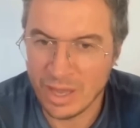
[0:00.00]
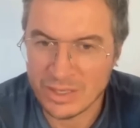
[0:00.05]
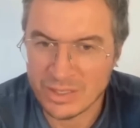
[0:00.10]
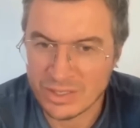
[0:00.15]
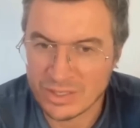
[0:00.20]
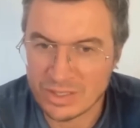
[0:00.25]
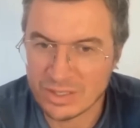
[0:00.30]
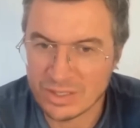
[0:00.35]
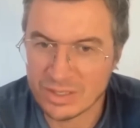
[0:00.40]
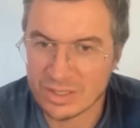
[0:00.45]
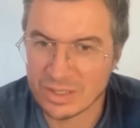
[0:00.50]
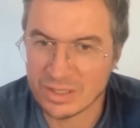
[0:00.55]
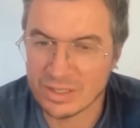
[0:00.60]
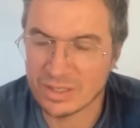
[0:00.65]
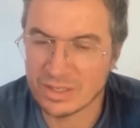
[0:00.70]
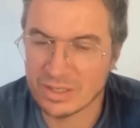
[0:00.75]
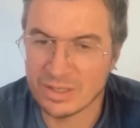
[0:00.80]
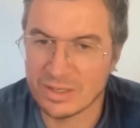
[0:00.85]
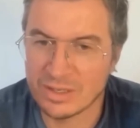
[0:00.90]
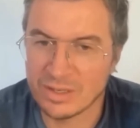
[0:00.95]
is
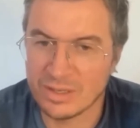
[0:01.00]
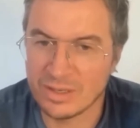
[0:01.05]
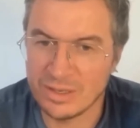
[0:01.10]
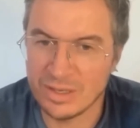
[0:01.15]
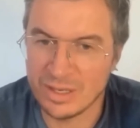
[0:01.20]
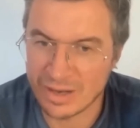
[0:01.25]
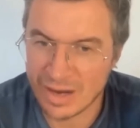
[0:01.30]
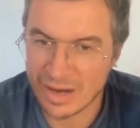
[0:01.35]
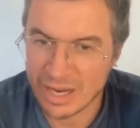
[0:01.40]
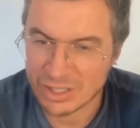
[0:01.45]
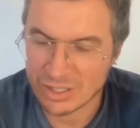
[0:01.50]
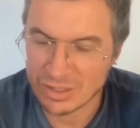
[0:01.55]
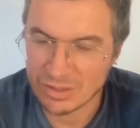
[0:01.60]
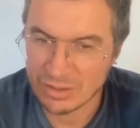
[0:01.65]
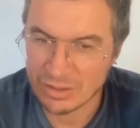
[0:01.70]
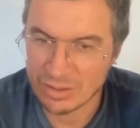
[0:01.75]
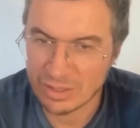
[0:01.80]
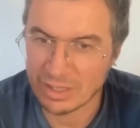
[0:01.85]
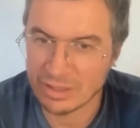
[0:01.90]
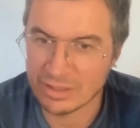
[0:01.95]

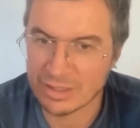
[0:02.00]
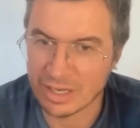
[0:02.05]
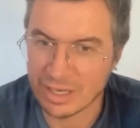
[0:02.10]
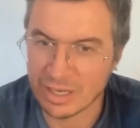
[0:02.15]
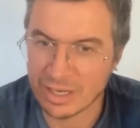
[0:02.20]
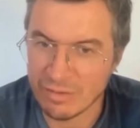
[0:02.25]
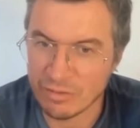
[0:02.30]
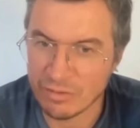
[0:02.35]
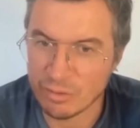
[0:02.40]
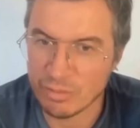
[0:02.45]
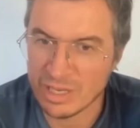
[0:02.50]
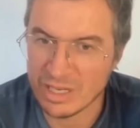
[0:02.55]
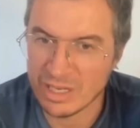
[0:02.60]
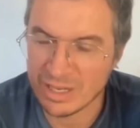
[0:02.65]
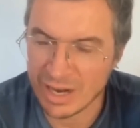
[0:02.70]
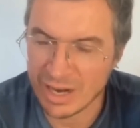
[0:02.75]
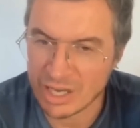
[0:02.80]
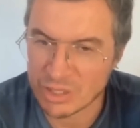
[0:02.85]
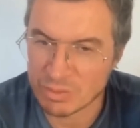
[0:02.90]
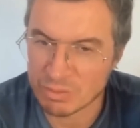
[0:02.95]
irrational and can never be
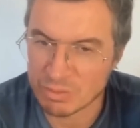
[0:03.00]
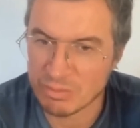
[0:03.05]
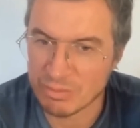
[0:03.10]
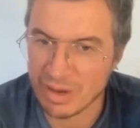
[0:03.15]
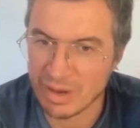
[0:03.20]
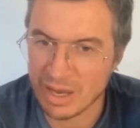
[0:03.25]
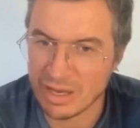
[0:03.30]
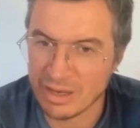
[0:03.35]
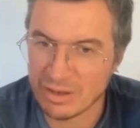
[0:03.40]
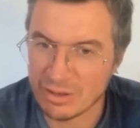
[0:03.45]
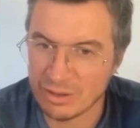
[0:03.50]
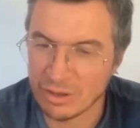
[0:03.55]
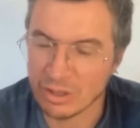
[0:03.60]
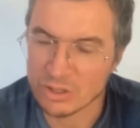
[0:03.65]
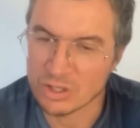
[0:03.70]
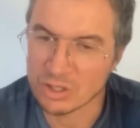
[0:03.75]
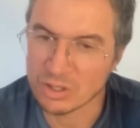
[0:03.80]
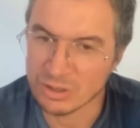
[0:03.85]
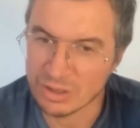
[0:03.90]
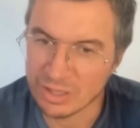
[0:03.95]
grasped by
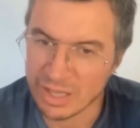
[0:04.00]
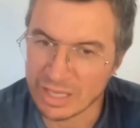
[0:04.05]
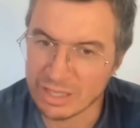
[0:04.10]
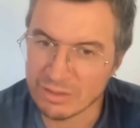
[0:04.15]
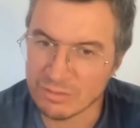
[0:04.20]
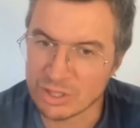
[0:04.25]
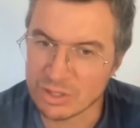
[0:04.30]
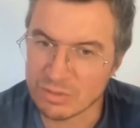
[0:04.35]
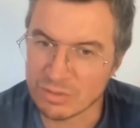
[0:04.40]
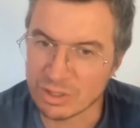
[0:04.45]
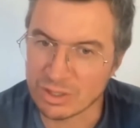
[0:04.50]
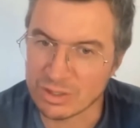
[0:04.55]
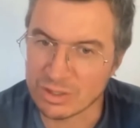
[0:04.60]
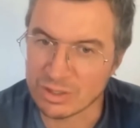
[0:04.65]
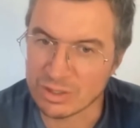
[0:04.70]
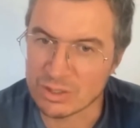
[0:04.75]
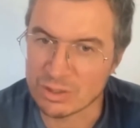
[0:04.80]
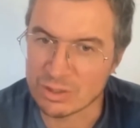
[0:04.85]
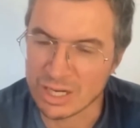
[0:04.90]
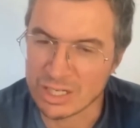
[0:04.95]
logical language, for
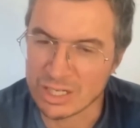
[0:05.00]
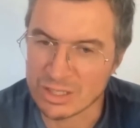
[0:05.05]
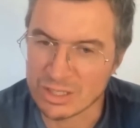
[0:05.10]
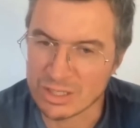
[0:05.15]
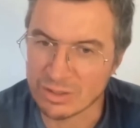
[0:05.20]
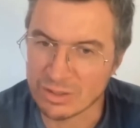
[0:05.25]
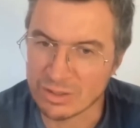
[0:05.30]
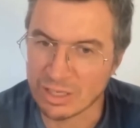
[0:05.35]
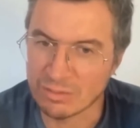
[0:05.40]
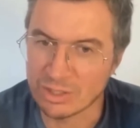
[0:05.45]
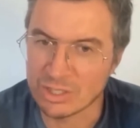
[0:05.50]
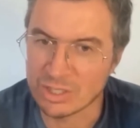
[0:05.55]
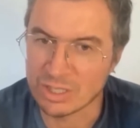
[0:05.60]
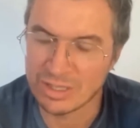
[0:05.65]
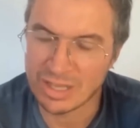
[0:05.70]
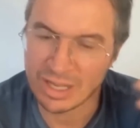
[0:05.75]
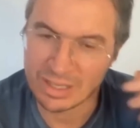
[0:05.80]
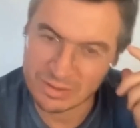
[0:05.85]
instance, rational language.